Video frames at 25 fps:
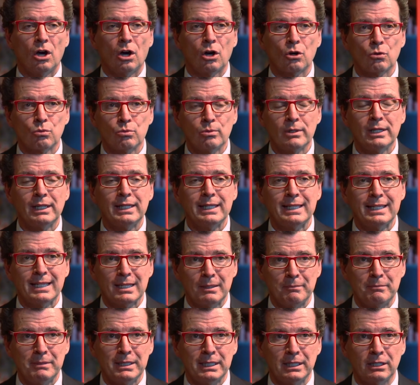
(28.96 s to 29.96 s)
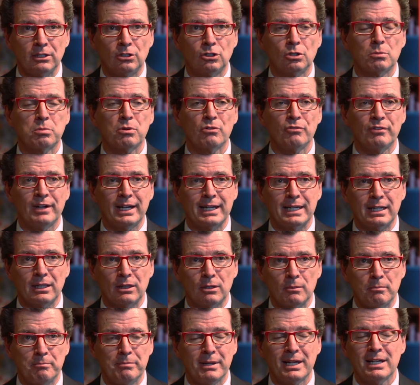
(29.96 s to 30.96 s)
are really committed to providing
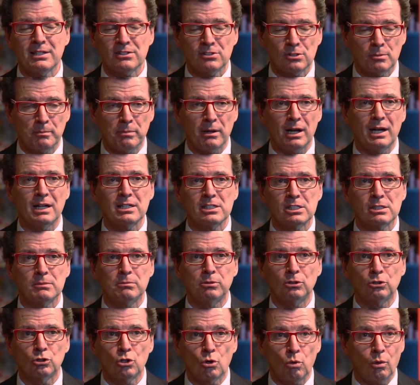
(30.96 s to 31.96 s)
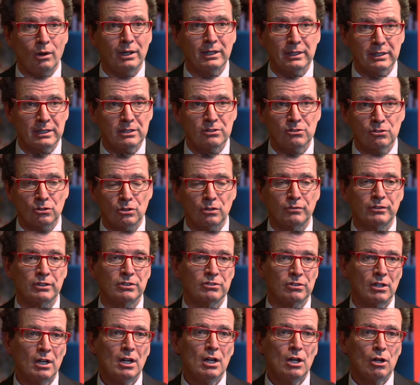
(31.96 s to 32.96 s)
the best possible quality
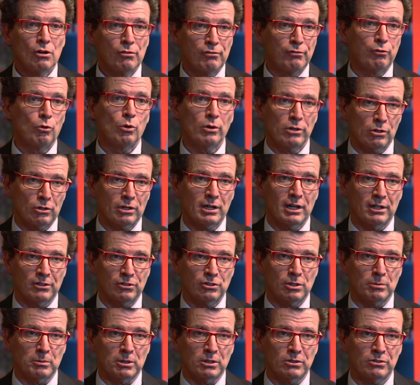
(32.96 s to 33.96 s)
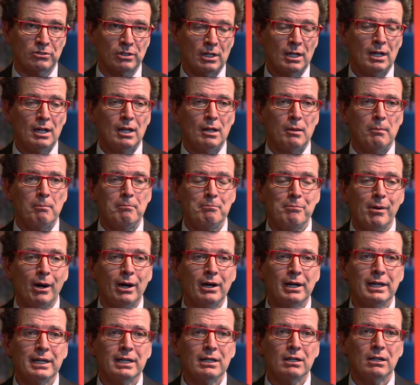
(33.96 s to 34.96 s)
service for their customers.
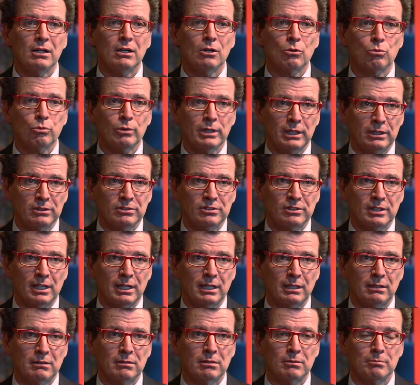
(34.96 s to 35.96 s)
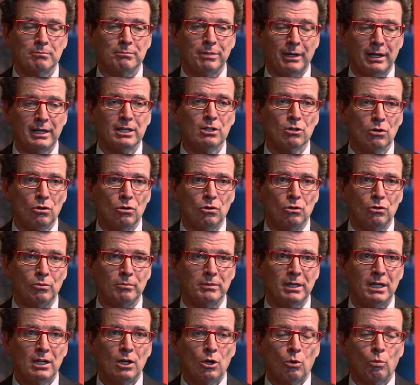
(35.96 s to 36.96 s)
Buying a real estate, buying a home,
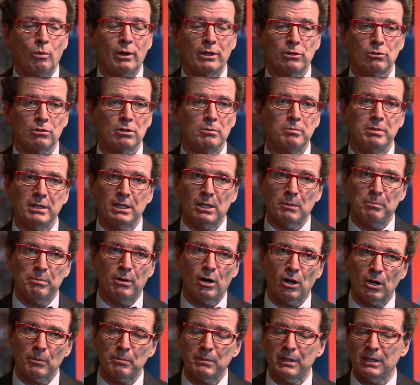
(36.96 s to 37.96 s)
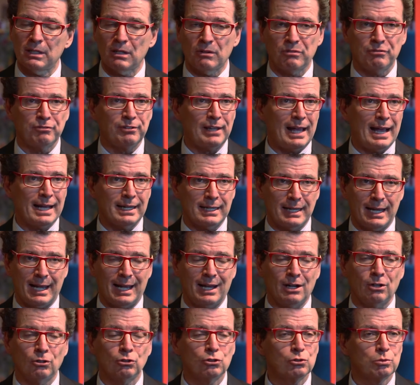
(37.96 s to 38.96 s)
whether it be an apartment, a flat, a
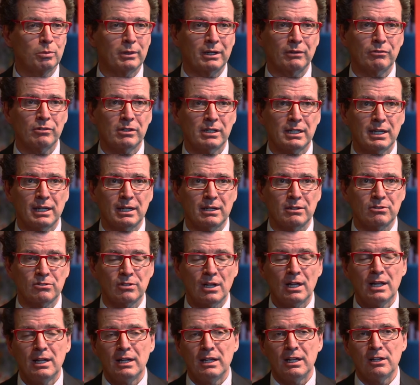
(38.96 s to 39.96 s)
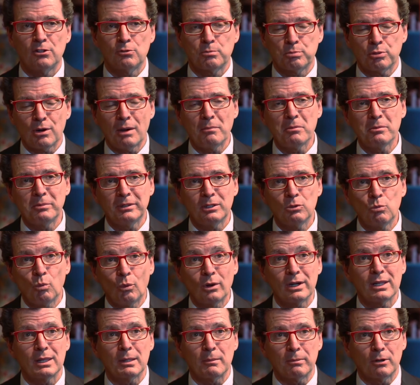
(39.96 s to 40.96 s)
house, whatever the case, is probably
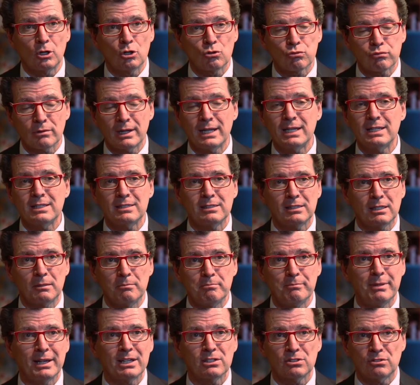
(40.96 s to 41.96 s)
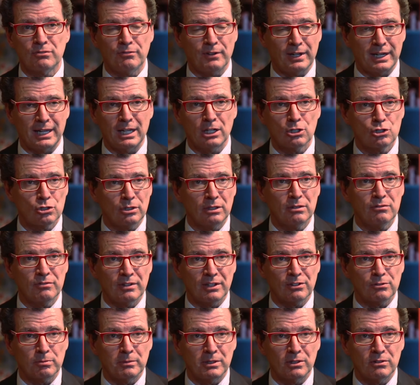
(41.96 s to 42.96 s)
one of the greatest and best financial
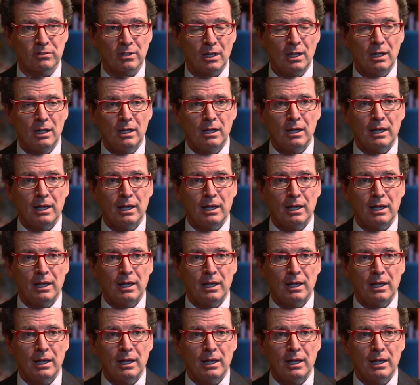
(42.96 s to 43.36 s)
investments